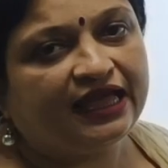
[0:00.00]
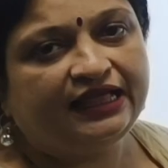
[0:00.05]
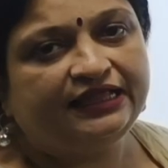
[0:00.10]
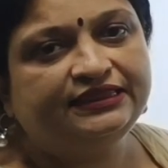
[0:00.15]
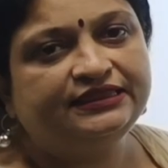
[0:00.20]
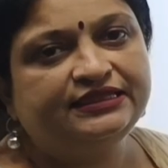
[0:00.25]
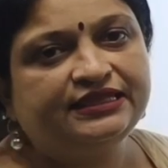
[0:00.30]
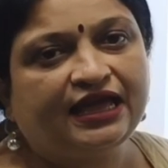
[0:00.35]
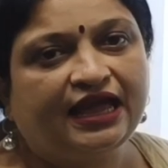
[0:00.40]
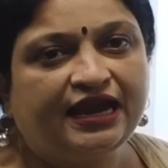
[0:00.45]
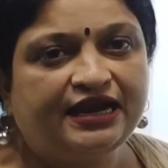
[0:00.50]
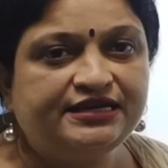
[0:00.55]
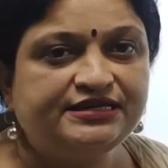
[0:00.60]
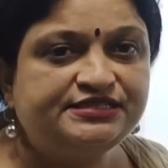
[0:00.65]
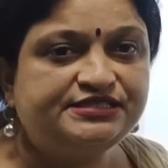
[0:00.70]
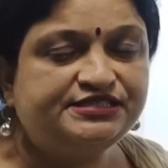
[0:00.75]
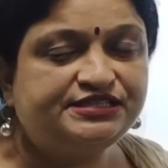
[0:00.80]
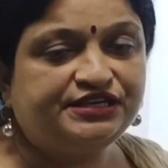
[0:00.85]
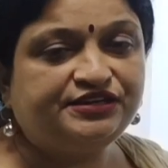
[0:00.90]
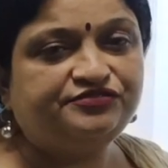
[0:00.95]
health
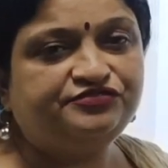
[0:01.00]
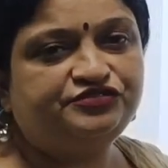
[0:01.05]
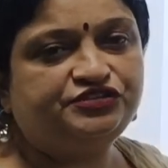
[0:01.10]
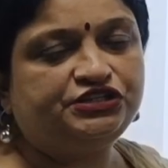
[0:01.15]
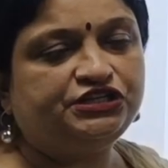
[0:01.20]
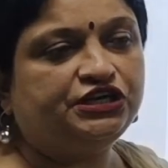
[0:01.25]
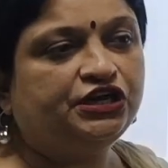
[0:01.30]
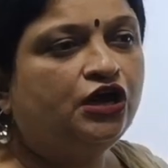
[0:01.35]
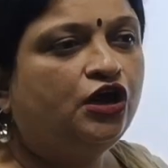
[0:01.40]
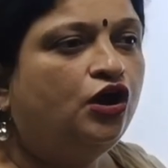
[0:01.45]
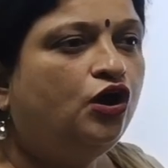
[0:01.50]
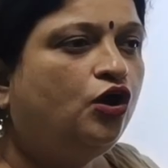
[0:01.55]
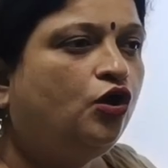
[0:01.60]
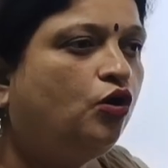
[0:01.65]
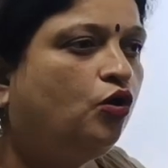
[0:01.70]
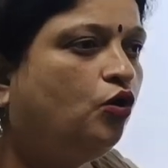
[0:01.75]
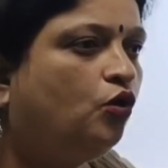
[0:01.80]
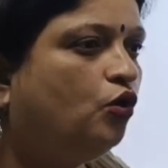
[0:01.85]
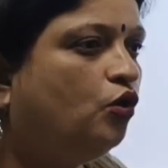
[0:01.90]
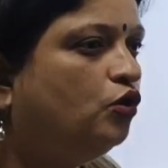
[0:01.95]
and safety.
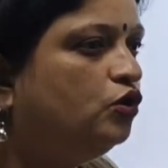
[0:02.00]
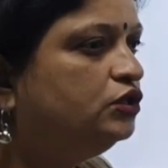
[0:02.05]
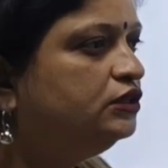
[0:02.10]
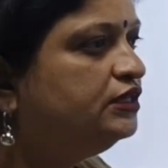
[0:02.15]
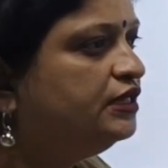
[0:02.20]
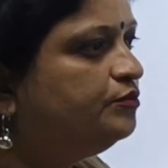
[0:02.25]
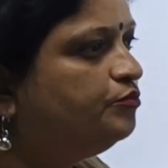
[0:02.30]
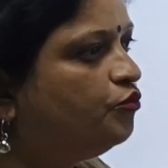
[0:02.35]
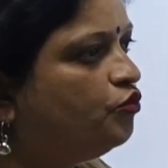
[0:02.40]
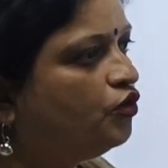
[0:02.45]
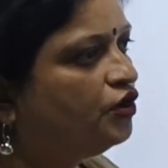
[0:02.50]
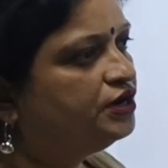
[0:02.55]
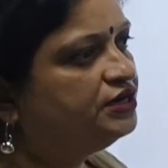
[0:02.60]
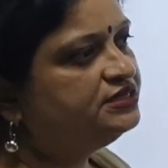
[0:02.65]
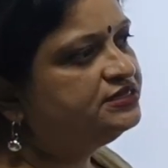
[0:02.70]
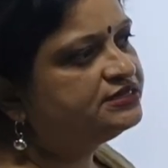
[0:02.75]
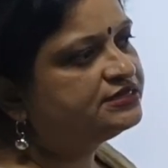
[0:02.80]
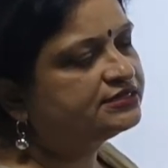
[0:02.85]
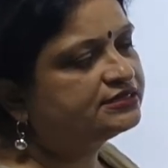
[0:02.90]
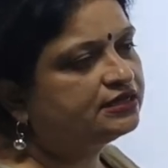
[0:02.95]
All the
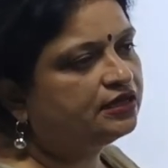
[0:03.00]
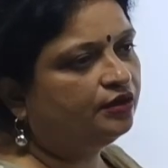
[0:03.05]
points